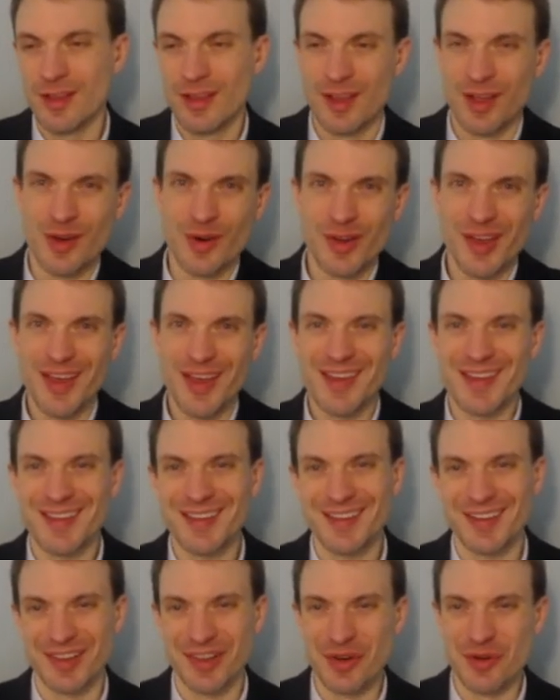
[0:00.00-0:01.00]
Okay,
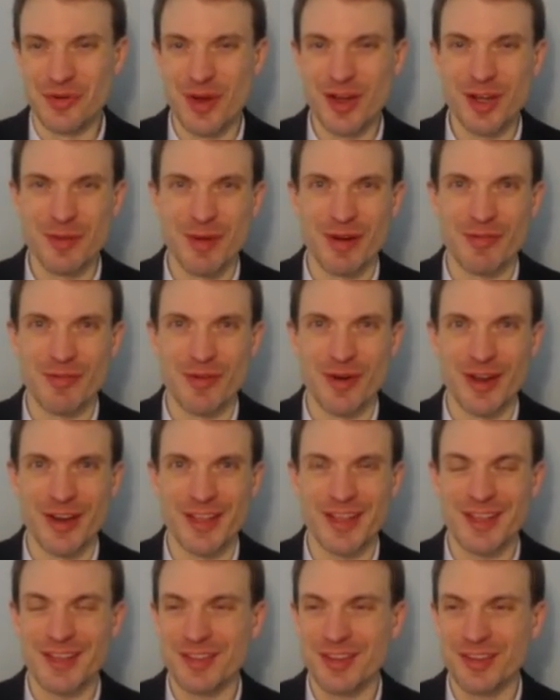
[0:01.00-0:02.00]
hello and welcome everyone.
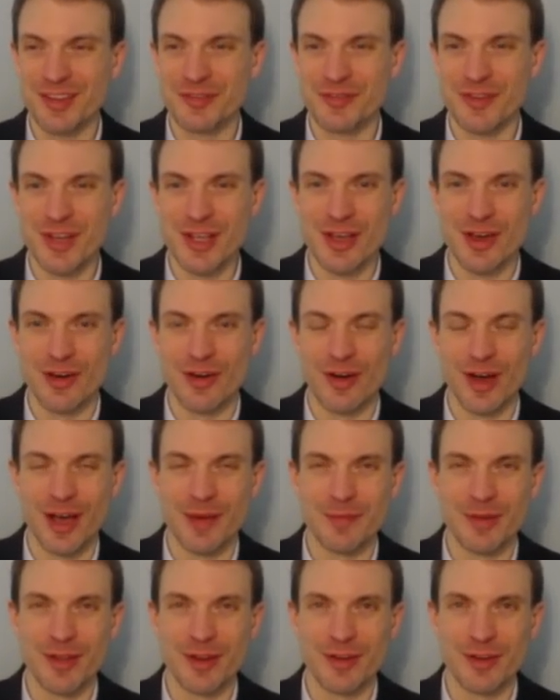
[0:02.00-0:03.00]
In this video,
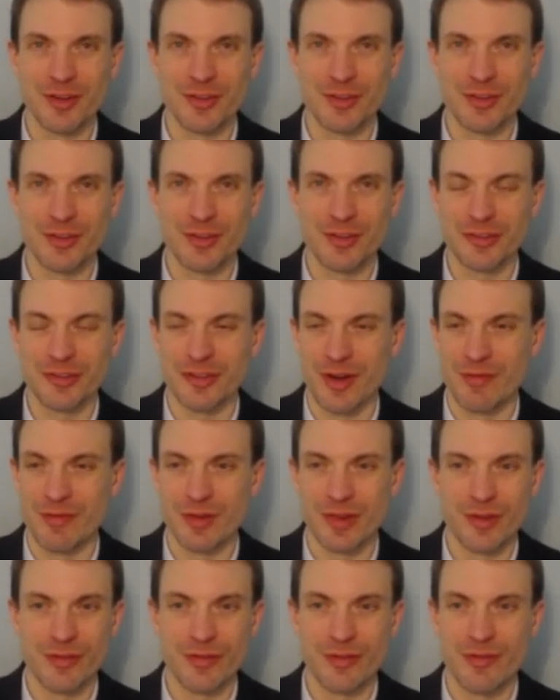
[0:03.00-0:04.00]
I'm going to discuss
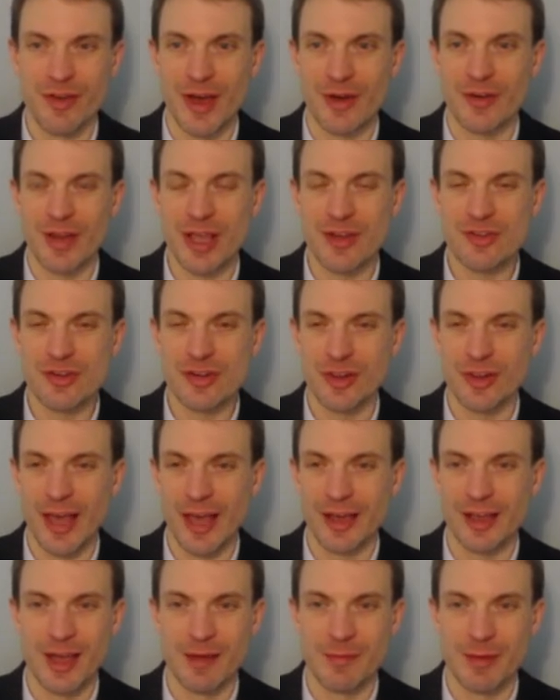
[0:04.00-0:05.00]
several of the foundational
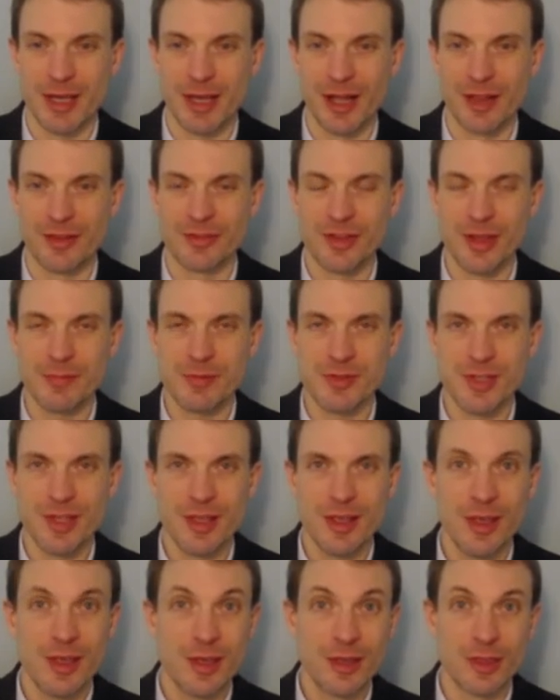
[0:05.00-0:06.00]
economic concepts
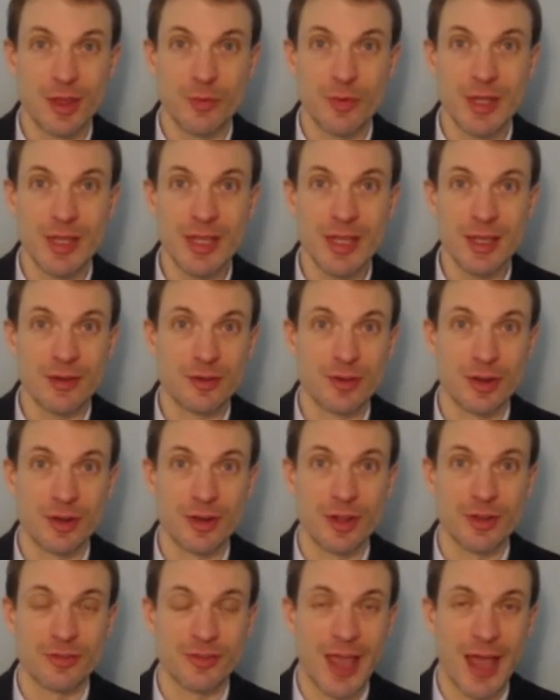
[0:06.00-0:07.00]
that we need to
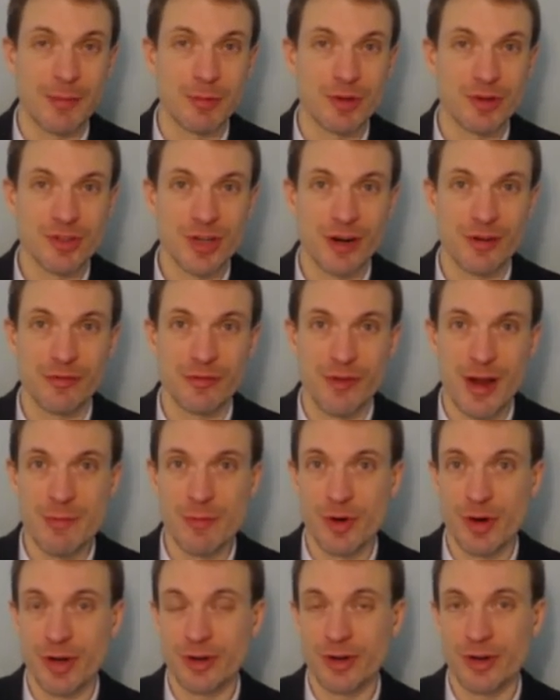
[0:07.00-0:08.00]
establish our
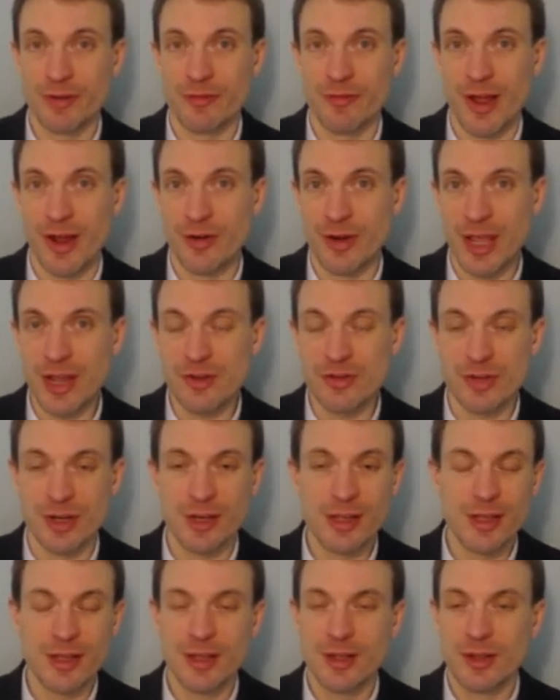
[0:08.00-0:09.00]
framework and foundation
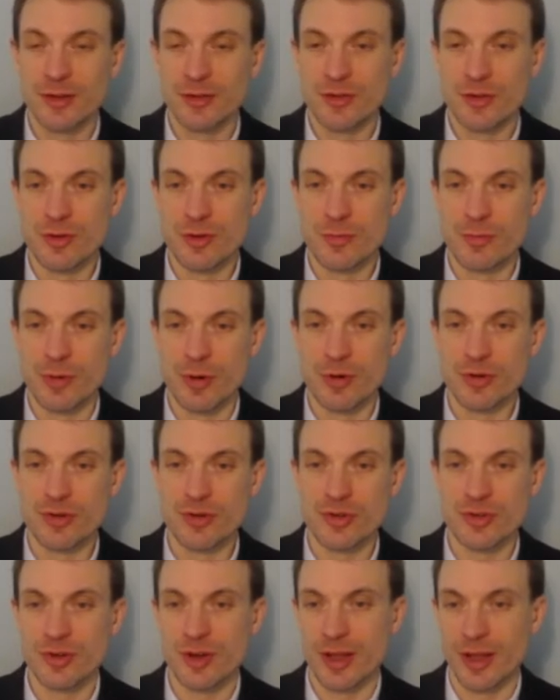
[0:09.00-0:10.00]
to
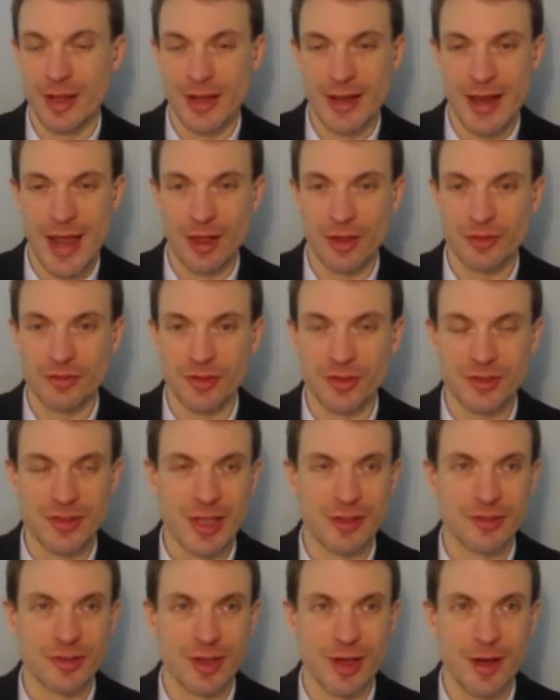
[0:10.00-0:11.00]
approach analysis
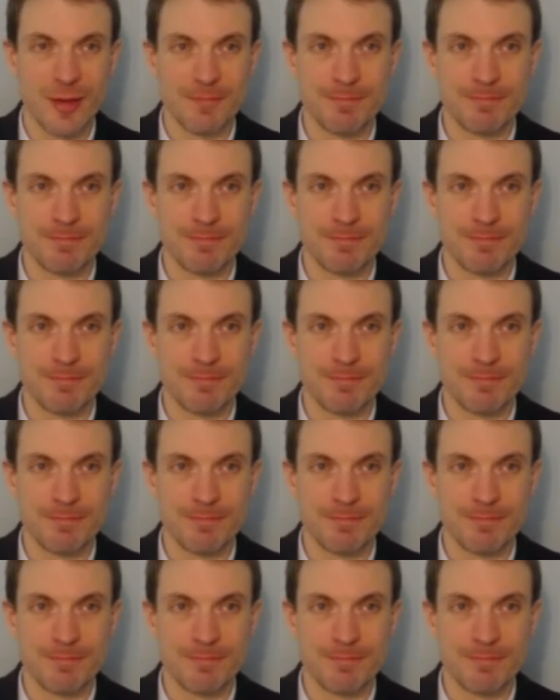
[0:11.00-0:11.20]
yet to come.